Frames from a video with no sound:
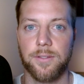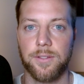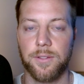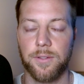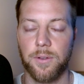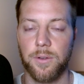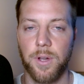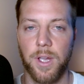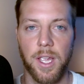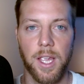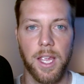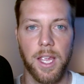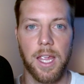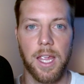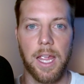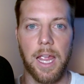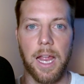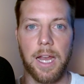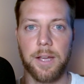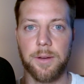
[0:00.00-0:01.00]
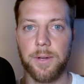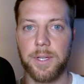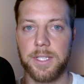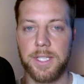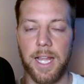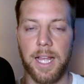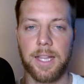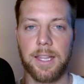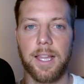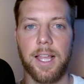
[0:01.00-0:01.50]
So, anyways,
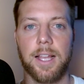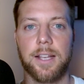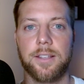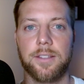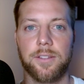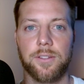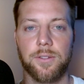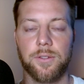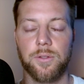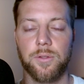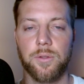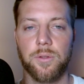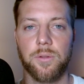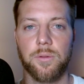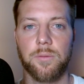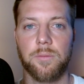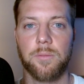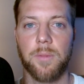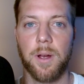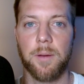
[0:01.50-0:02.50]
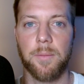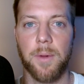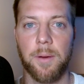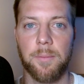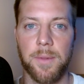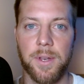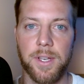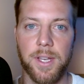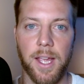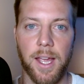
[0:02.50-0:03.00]
that led to my
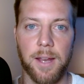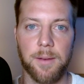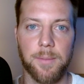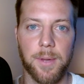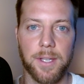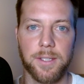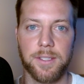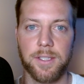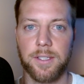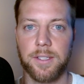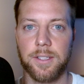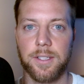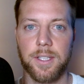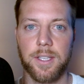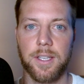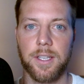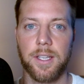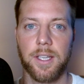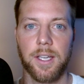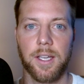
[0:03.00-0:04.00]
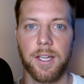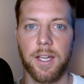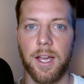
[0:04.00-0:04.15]
mom and dad basically